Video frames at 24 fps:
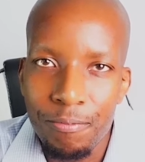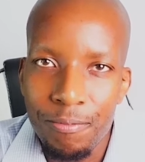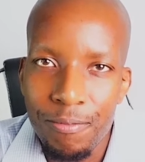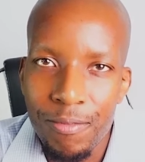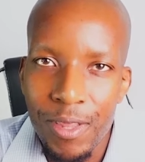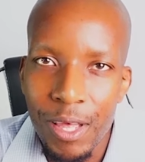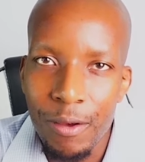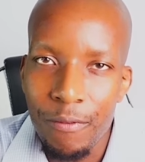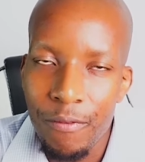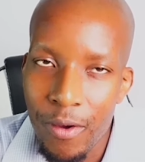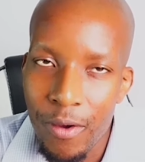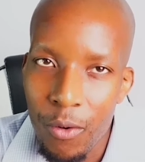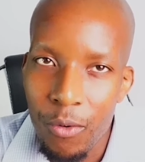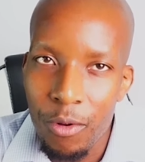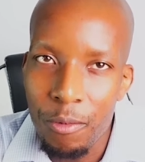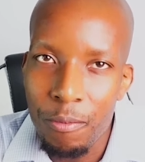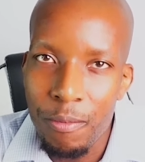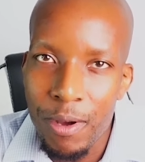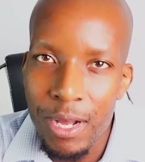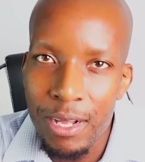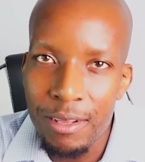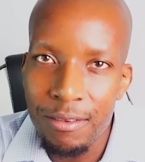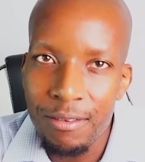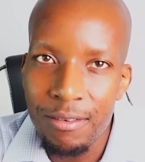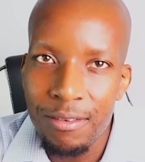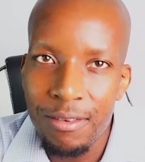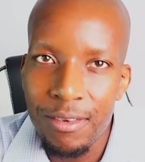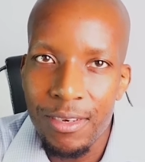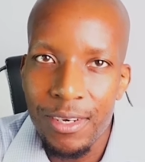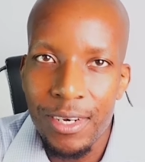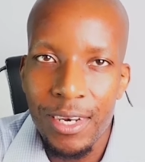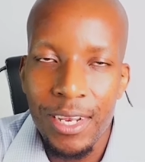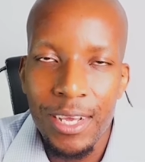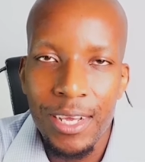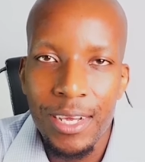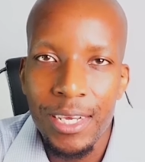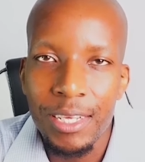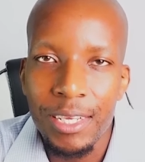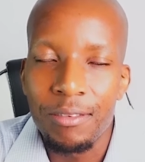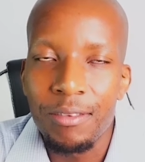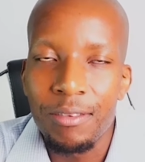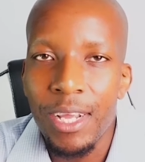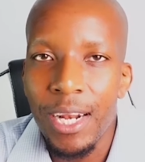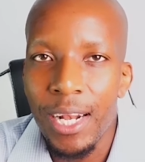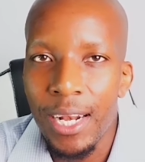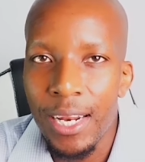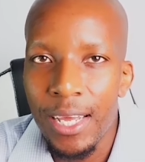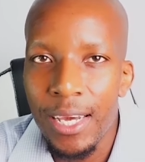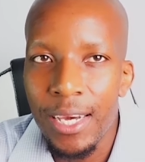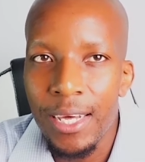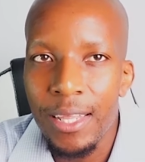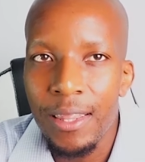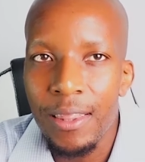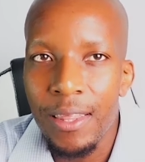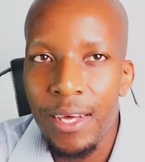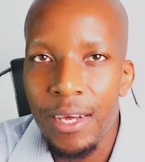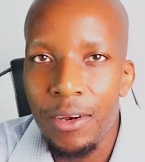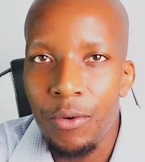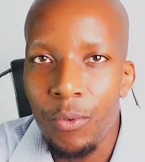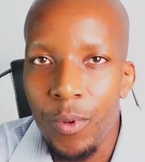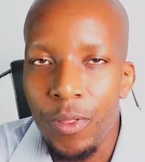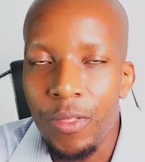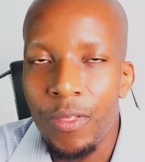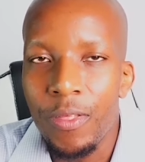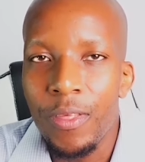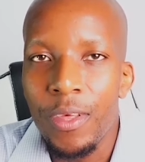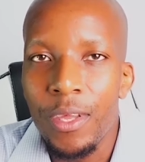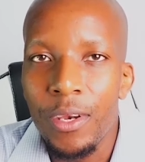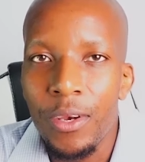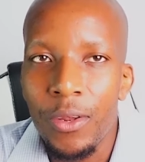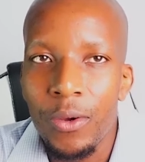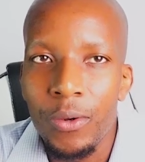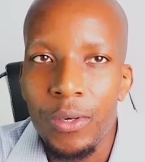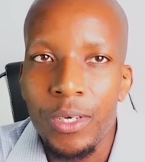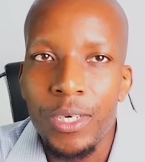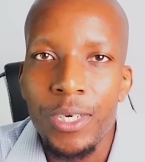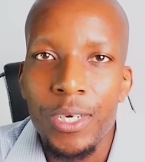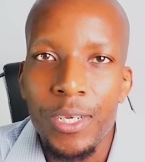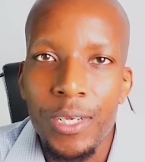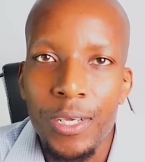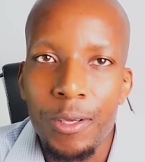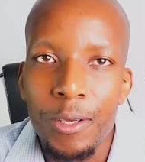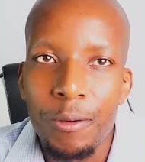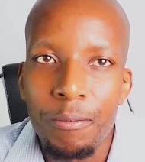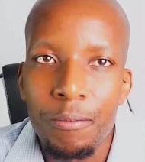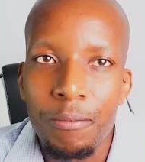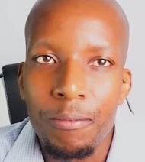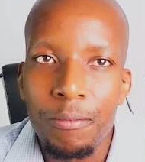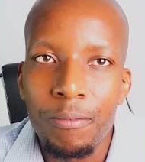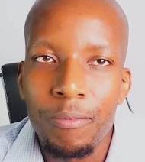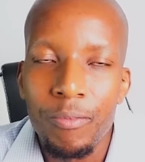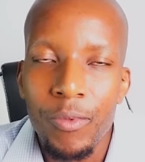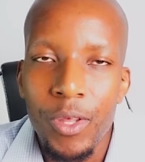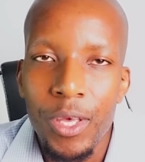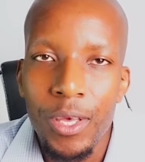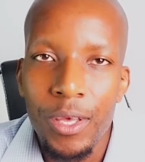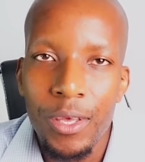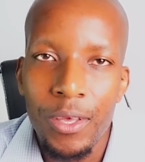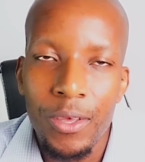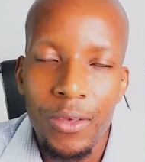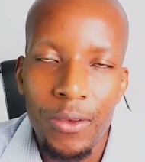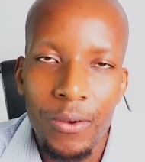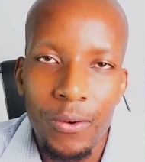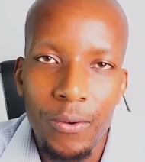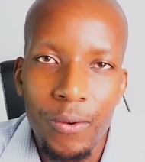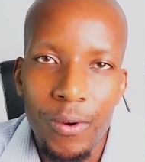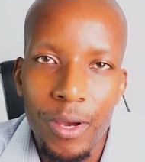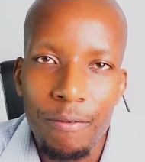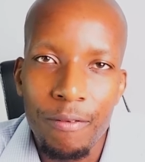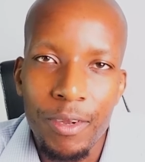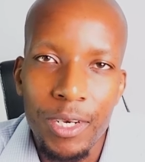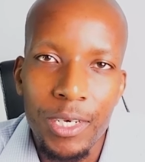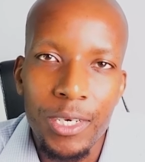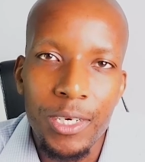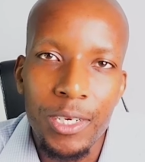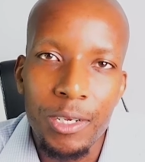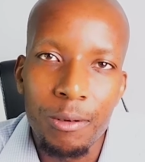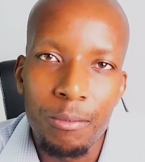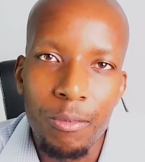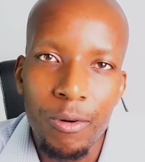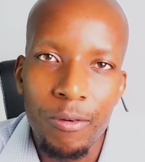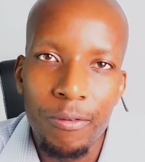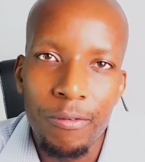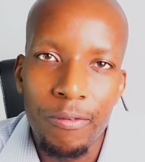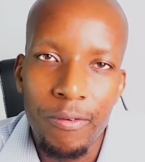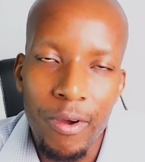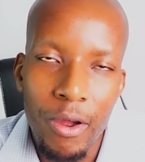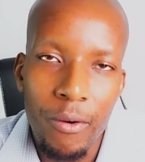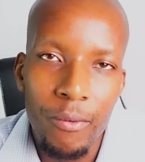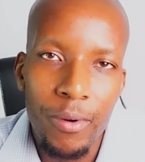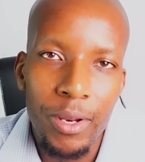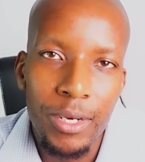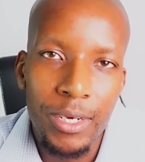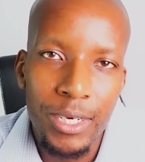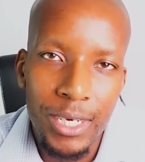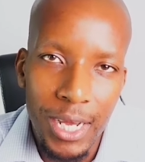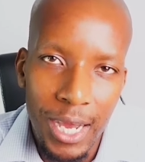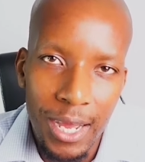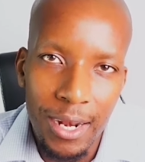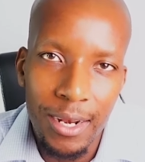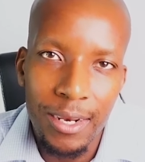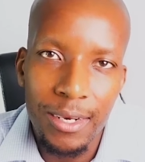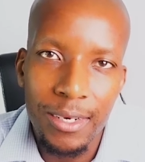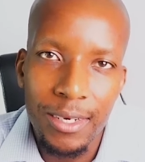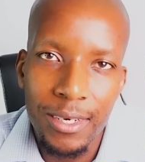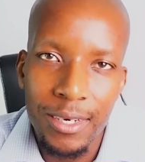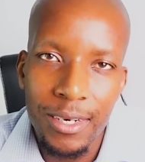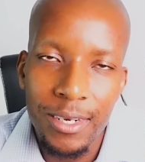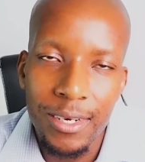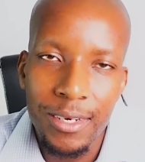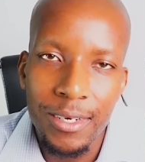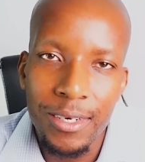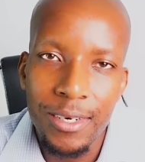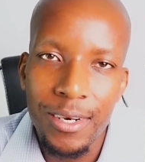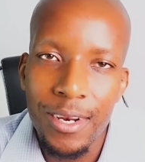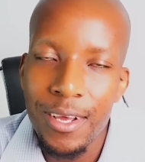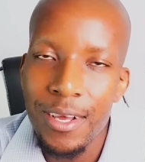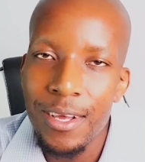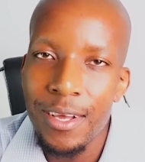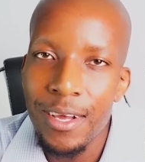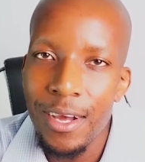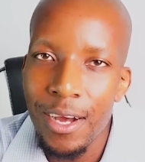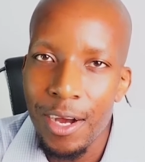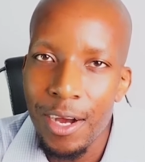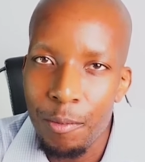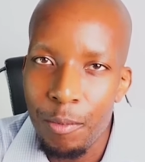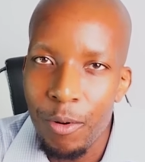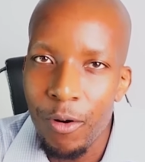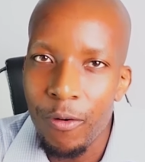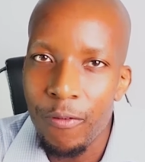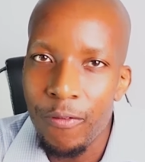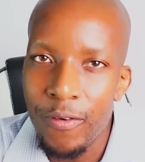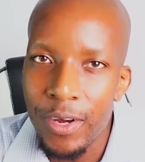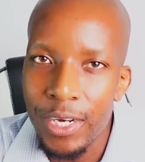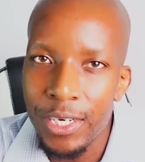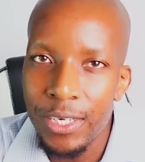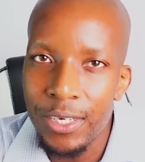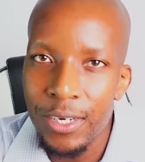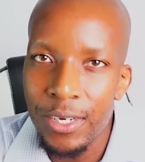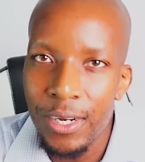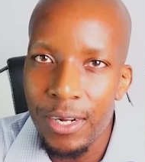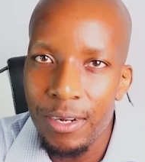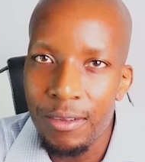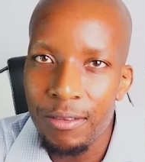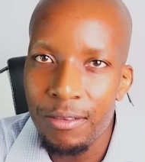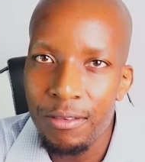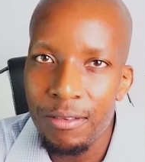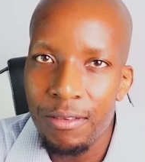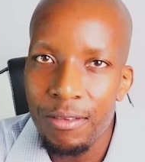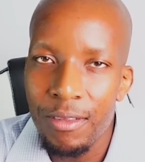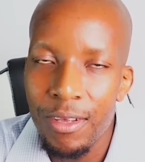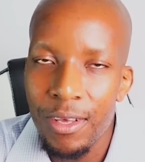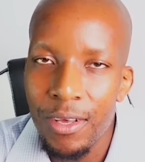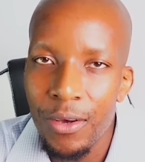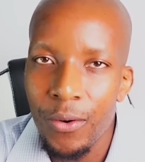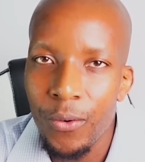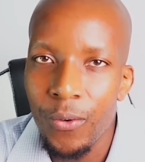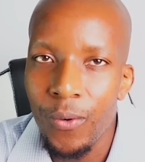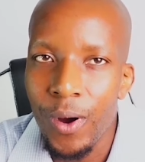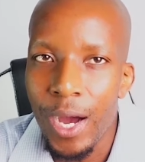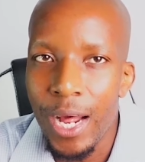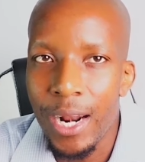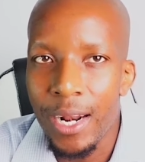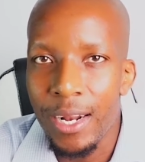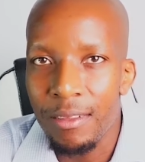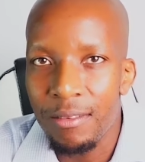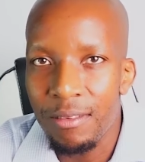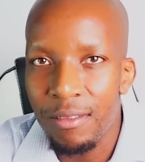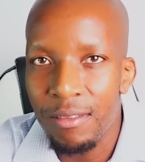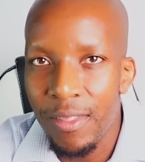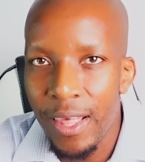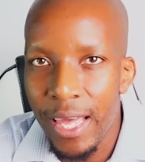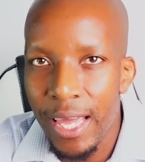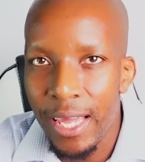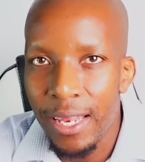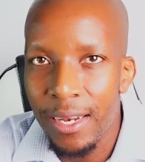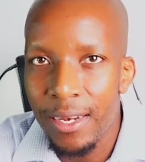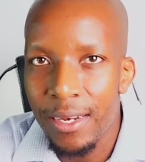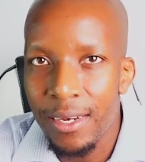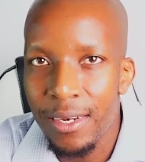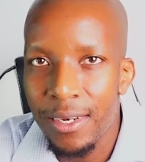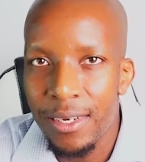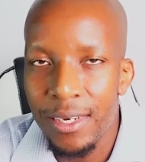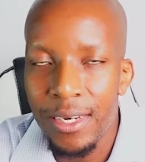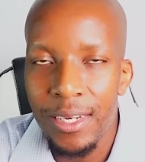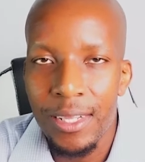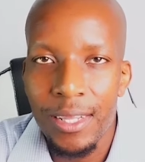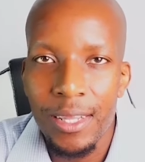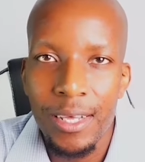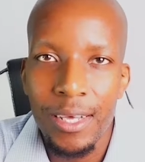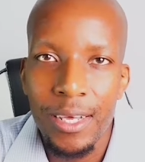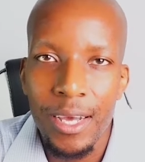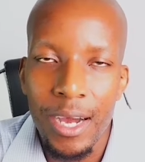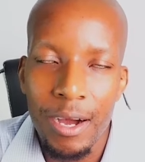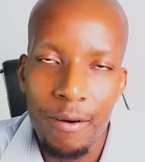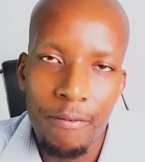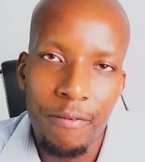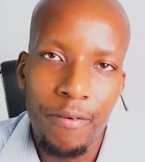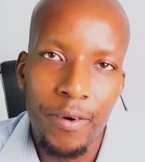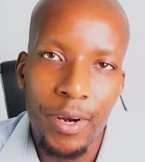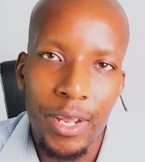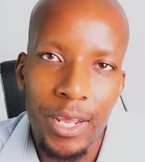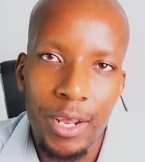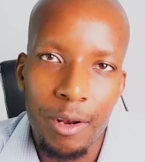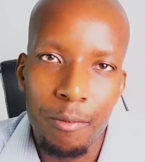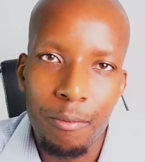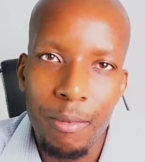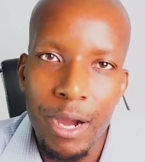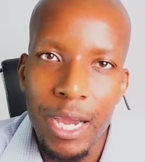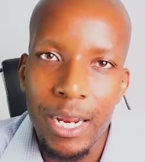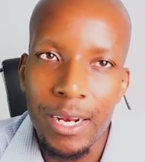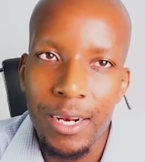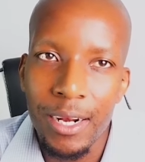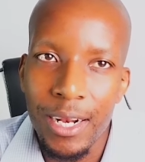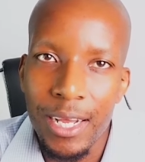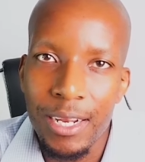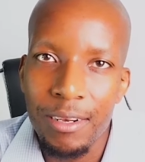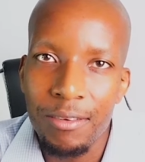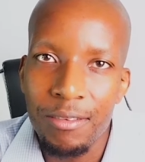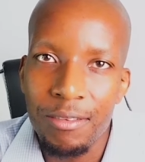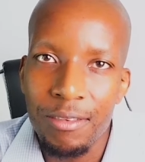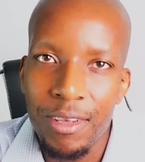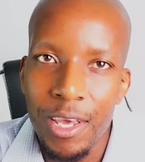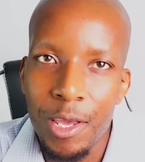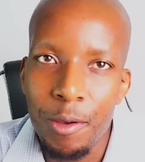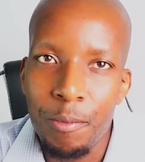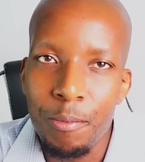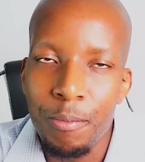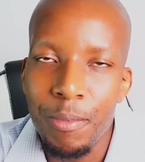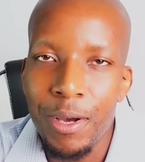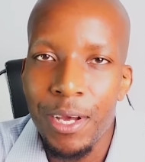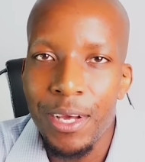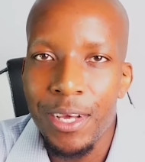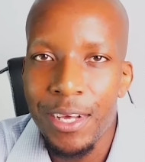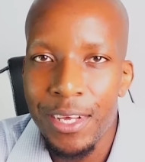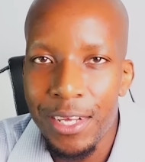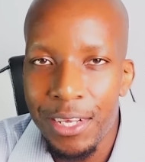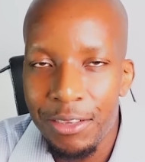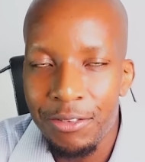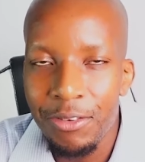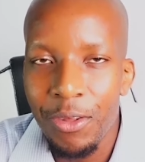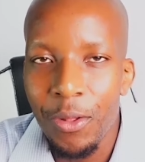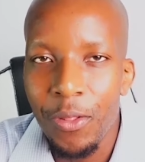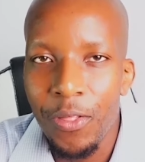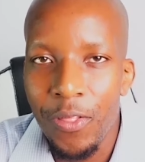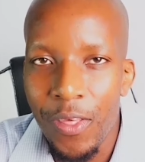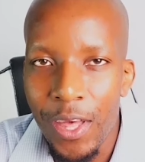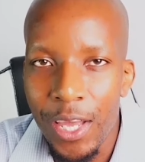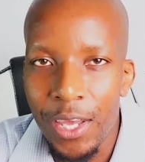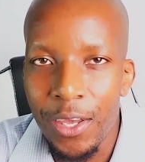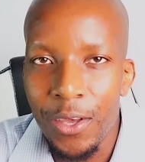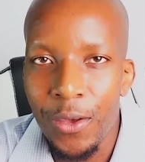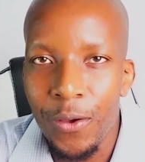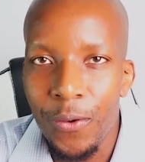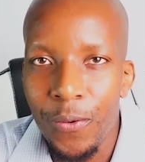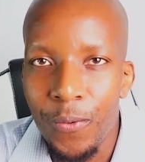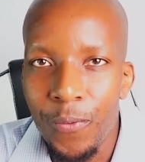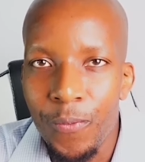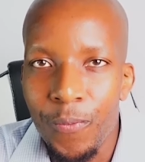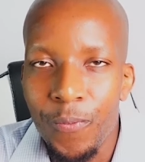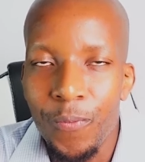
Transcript: the very best. It's clear that within your team, you have a team of very talented professionals who understand the African mining landscape. So thank you.